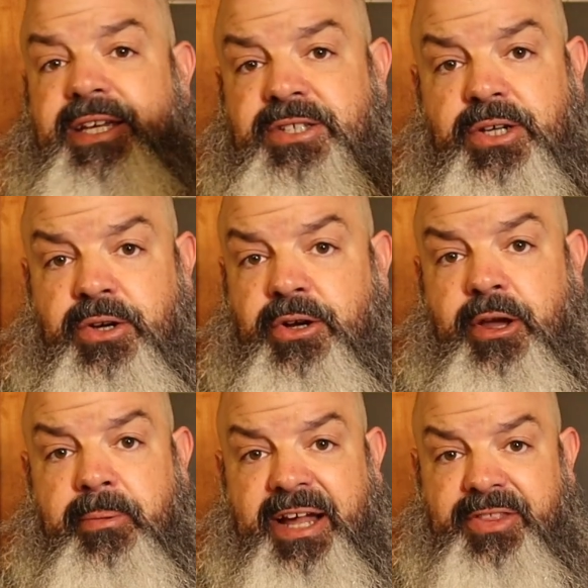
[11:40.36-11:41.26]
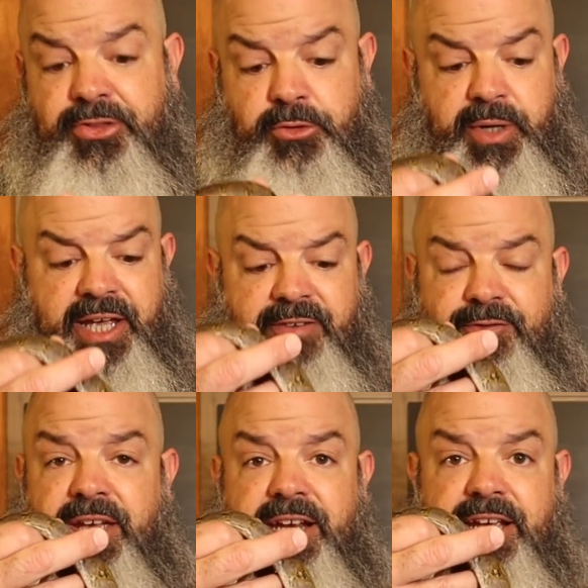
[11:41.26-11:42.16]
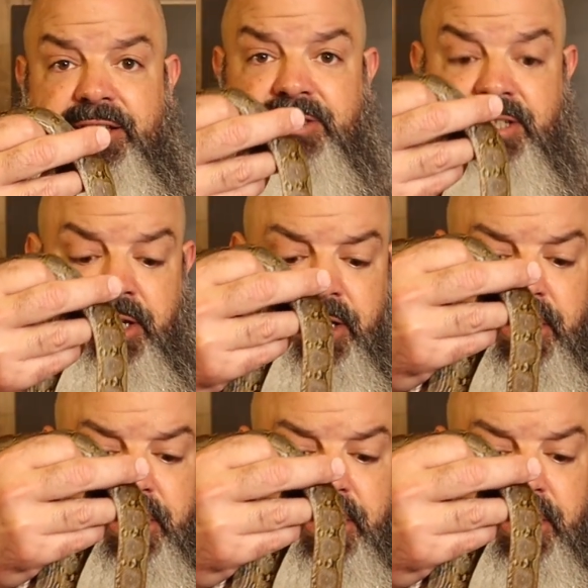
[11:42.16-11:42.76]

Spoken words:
it took her about 3 feedings